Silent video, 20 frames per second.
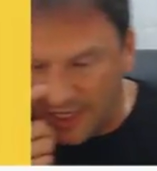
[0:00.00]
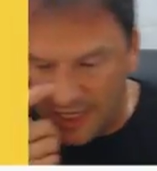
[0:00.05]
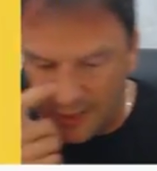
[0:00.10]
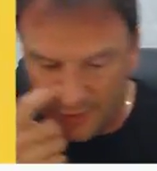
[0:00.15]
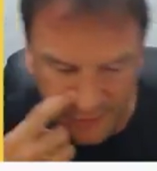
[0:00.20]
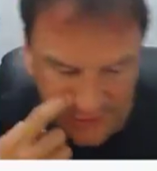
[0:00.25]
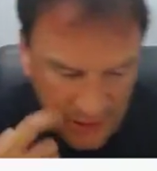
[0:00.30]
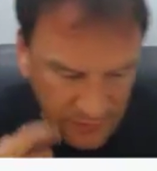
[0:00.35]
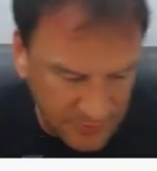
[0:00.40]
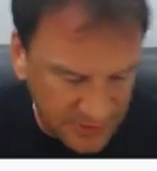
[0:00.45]

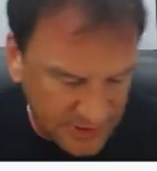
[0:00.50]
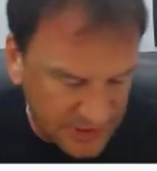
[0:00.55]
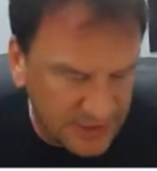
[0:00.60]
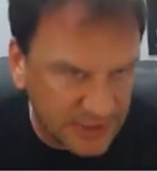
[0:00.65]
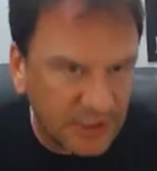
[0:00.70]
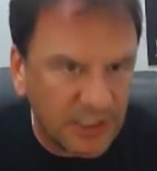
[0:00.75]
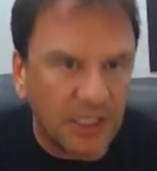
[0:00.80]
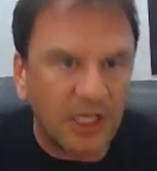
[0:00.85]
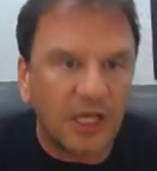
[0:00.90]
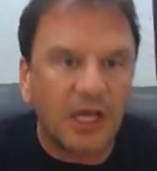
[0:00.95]
goggles. That was
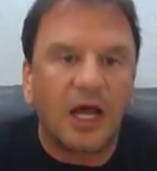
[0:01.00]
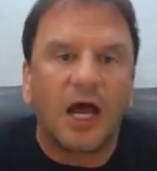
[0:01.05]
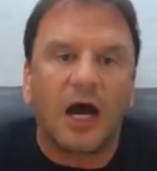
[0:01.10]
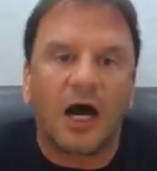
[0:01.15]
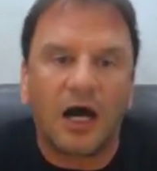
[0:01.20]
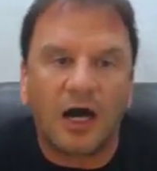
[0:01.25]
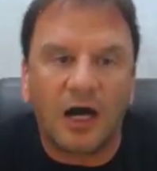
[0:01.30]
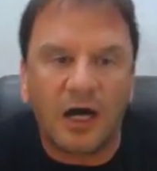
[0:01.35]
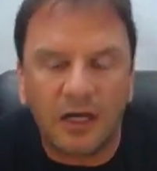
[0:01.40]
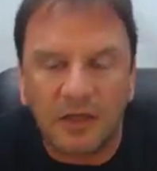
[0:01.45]
easy.
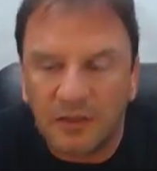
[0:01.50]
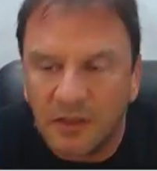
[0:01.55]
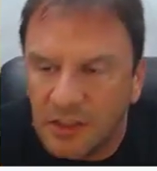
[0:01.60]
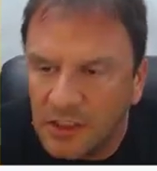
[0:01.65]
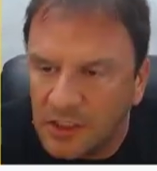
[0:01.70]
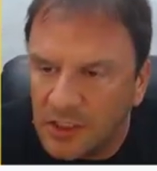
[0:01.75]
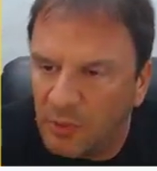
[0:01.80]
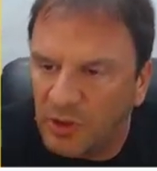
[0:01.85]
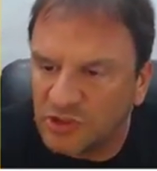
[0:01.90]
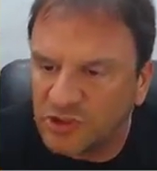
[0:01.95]

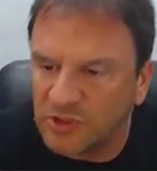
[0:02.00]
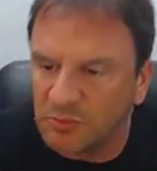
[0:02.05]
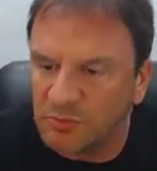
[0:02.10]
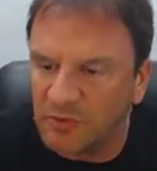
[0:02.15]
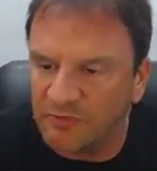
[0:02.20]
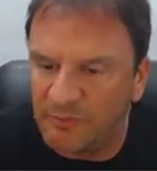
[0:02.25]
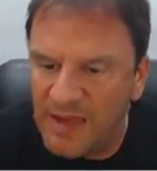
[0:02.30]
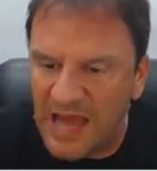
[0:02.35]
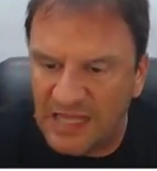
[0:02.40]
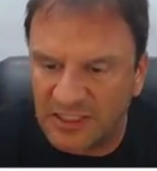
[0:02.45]
You watch the
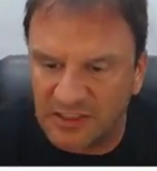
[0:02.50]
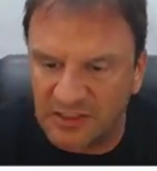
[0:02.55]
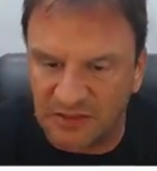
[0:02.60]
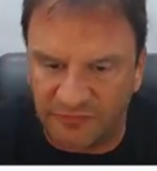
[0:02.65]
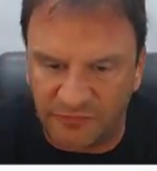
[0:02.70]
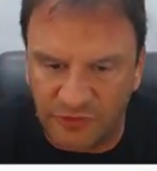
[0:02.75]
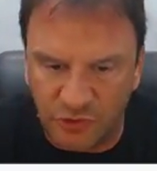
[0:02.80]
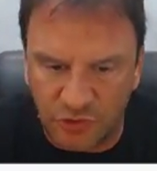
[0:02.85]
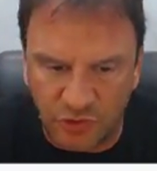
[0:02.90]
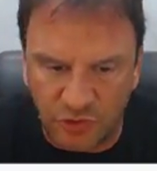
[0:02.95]
movie Back to the
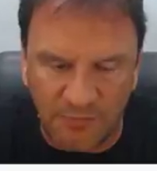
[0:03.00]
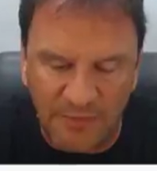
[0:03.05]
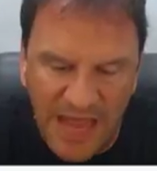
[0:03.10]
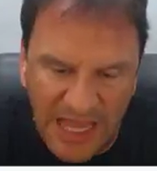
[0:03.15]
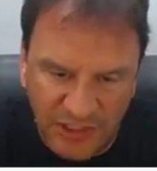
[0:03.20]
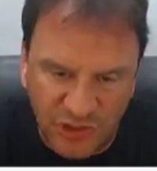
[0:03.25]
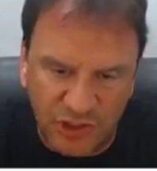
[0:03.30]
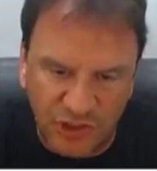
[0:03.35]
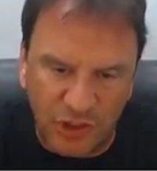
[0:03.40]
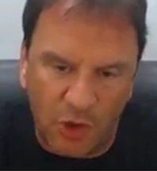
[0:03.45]
Future.
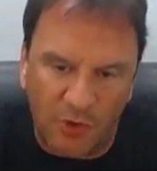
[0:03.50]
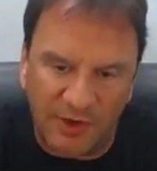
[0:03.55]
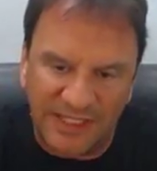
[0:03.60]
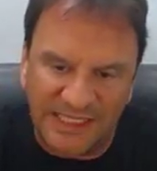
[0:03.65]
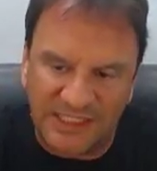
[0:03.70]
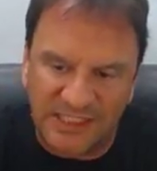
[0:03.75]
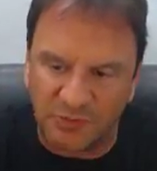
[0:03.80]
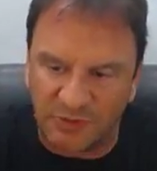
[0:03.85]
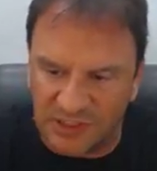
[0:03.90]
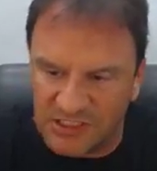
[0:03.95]
Imagine going
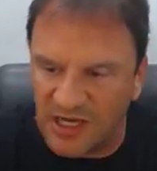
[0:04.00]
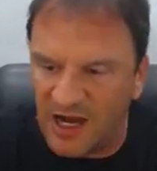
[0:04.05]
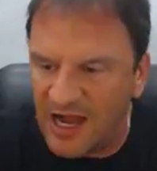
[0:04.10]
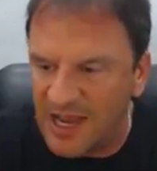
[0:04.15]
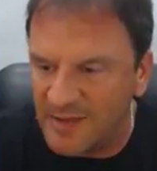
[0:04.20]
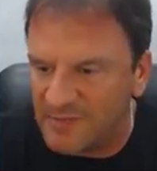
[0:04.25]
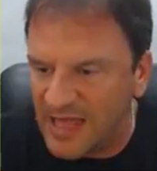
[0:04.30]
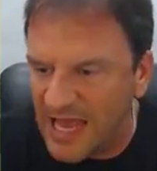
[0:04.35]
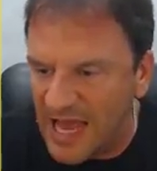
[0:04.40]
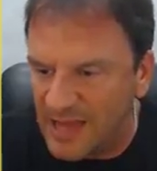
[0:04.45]
into a
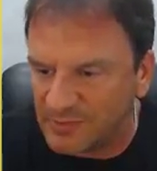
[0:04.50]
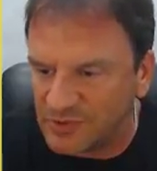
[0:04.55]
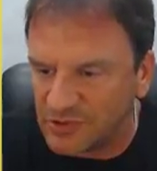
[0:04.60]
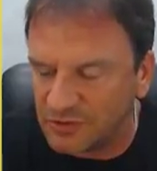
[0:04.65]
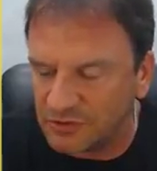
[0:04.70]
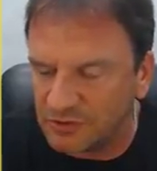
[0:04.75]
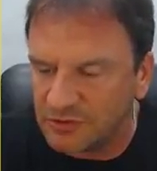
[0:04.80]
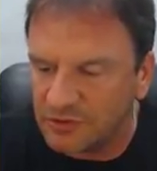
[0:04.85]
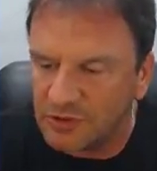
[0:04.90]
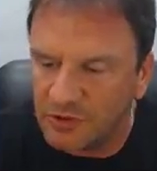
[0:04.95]
time
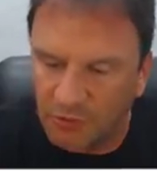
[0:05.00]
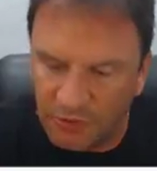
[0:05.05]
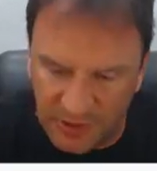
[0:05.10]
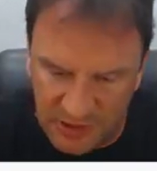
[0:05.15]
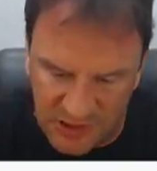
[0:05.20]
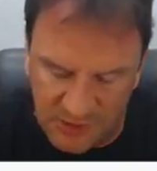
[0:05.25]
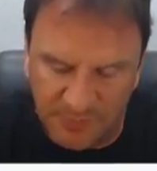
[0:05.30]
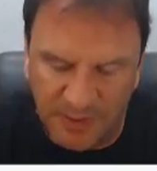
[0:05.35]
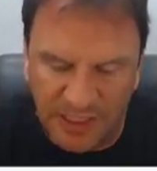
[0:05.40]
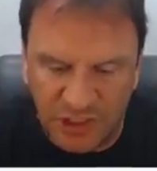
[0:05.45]
capsule or a
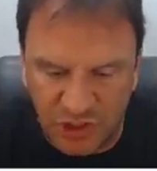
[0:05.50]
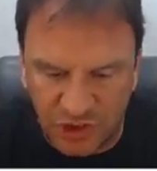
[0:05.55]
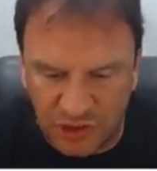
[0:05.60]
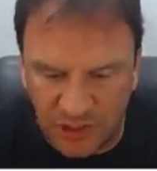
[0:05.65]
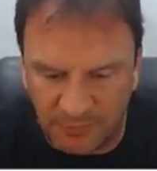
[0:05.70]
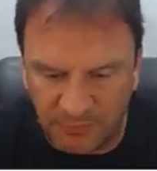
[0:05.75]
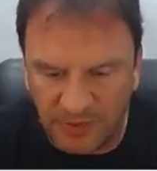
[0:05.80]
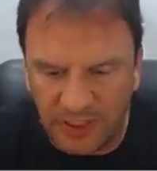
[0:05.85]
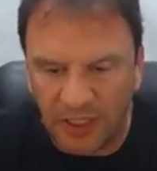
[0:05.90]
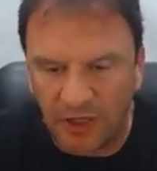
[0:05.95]

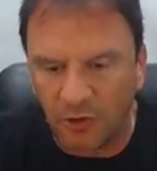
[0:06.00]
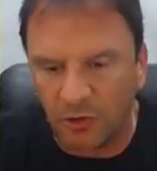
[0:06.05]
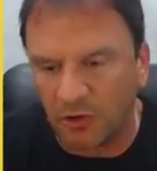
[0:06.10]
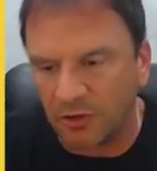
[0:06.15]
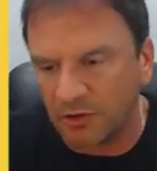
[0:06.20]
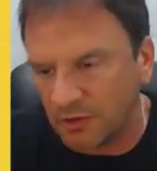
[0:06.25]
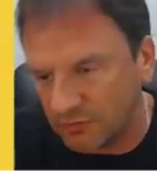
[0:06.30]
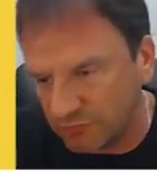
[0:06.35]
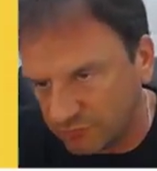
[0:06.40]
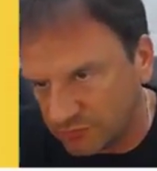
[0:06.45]
spaceship
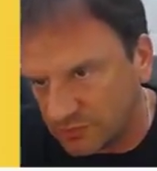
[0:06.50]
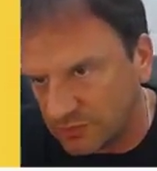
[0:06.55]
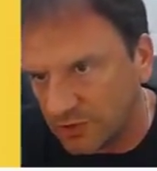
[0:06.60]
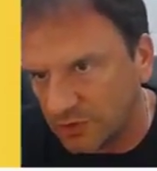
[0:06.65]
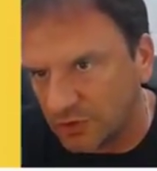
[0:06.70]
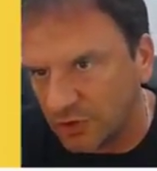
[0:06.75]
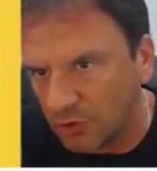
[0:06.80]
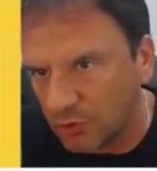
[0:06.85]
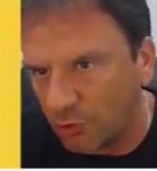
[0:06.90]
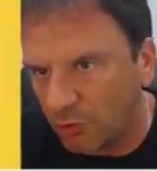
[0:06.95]
or
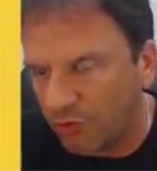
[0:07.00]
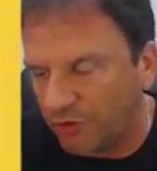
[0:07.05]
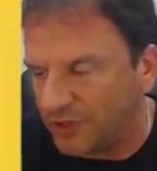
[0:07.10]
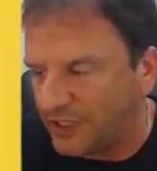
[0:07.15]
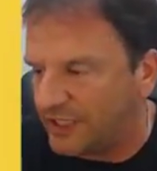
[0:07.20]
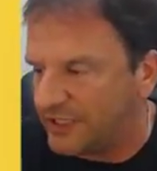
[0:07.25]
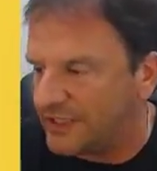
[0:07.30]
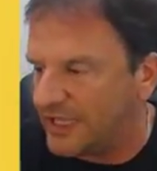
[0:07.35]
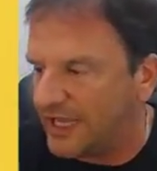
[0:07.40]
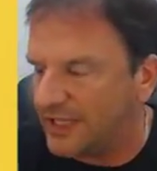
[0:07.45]
the
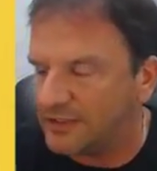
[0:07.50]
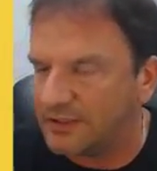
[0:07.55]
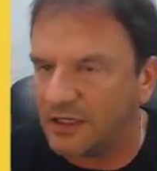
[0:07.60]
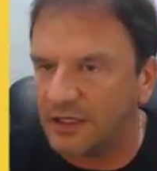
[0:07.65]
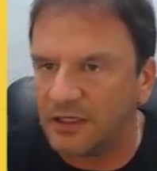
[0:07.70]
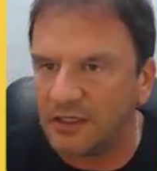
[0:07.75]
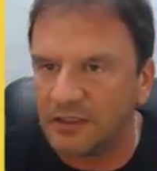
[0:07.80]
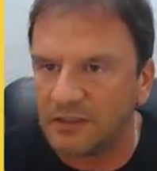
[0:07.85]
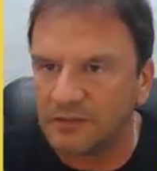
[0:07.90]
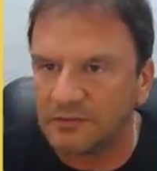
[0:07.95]
DeLorean
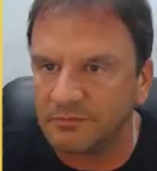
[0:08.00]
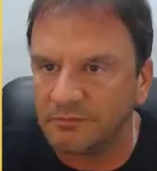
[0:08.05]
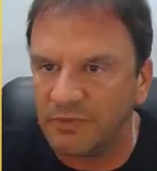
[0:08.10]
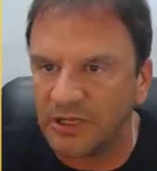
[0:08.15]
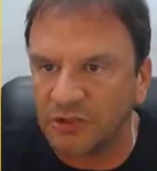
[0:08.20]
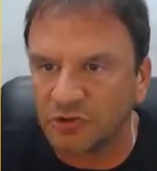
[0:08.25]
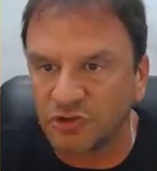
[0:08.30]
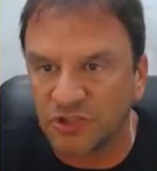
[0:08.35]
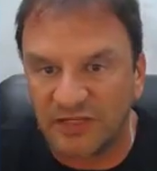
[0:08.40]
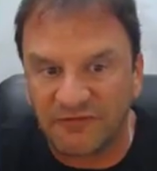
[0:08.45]
that
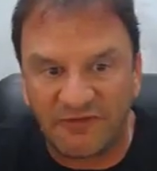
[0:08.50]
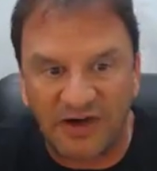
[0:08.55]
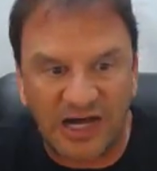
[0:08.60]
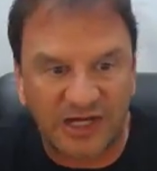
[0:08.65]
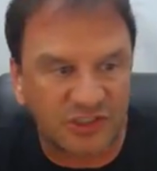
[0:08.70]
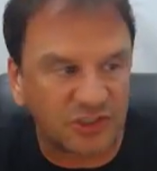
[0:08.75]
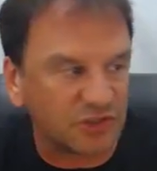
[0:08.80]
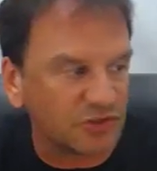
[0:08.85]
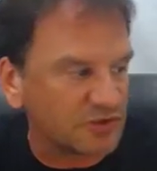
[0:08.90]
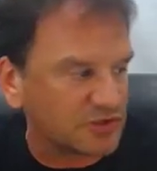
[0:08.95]
Michael J.
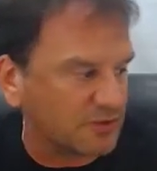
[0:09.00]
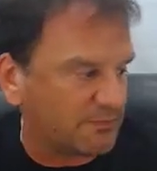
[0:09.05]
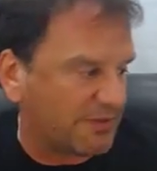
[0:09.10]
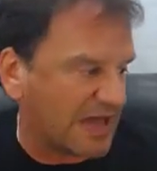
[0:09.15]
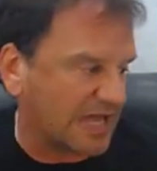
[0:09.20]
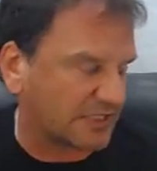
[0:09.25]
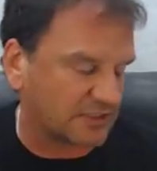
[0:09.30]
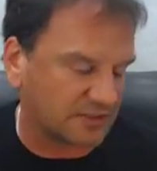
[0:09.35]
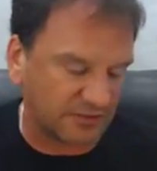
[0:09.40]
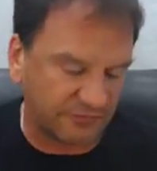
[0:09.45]
Fox used in
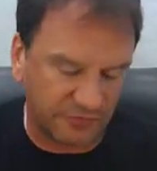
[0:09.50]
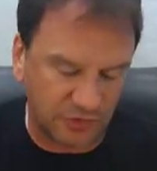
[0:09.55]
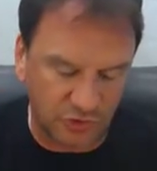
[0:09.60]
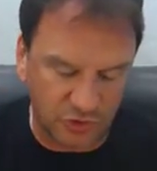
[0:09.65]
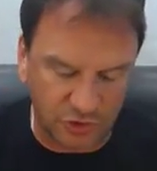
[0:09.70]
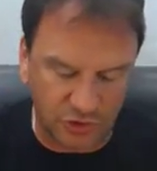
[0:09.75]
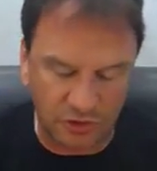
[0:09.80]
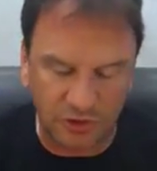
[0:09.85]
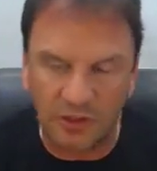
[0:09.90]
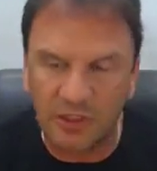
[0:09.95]
Back to the
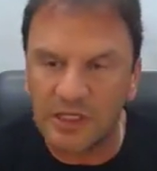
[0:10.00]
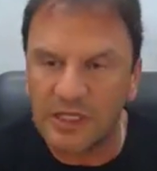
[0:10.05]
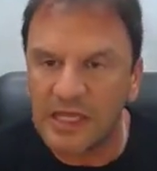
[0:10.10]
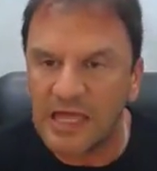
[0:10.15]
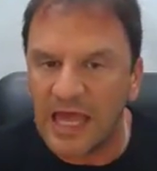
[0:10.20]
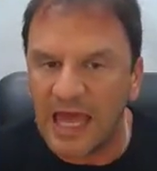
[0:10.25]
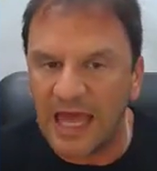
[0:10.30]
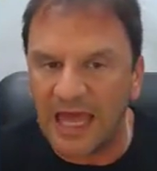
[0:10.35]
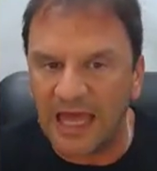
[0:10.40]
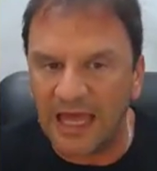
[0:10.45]
Future,
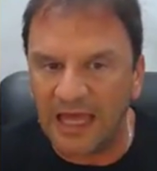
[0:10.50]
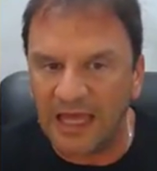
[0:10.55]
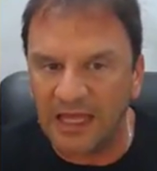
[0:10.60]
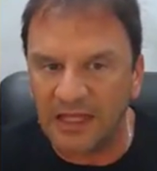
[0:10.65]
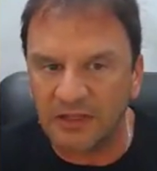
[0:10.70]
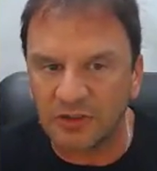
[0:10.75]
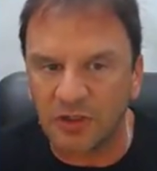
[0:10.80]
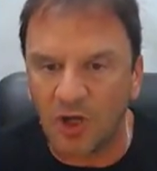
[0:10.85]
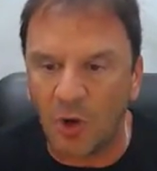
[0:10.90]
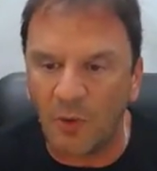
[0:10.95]

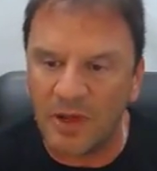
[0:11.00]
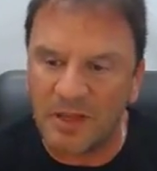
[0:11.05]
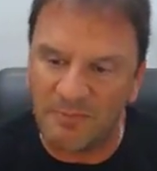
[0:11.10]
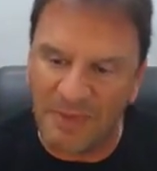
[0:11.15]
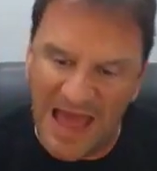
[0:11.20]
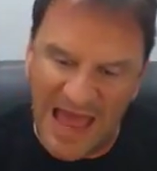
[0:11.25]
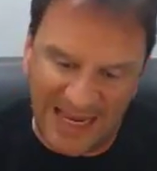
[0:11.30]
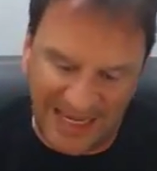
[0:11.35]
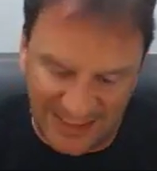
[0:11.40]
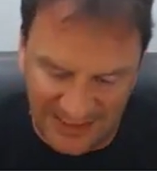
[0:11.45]
and going
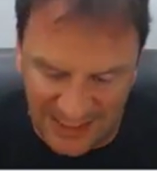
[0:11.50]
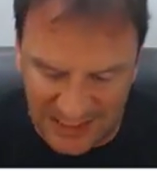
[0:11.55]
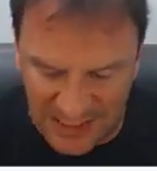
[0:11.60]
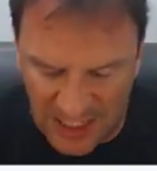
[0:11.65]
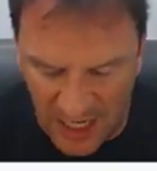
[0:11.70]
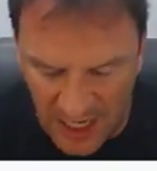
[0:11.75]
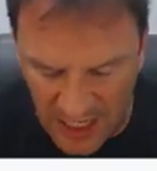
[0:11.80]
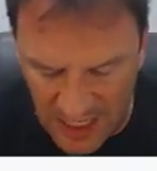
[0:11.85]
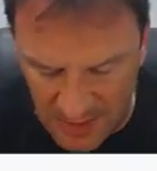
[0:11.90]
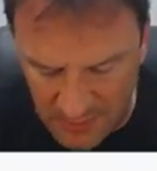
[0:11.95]
back into
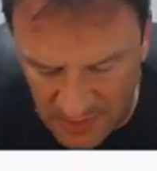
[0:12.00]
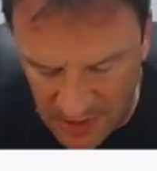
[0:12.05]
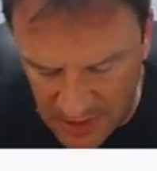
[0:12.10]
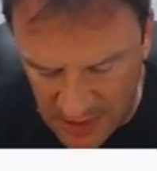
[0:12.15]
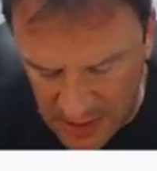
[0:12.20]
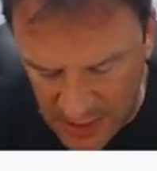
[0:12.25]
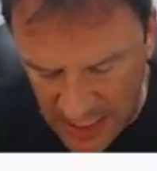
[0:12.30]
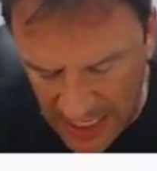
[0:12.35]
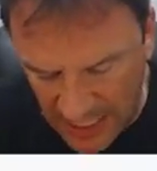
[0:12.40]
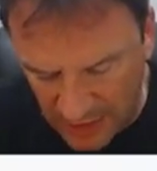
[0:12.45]
time.
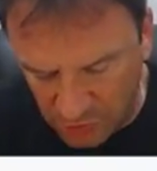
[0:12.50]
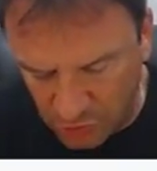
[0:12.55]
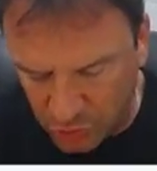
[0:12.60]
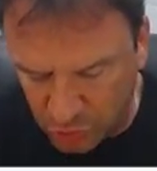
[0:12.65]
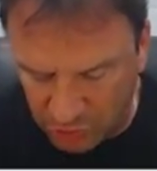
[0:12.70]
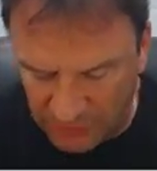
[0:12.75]
And you're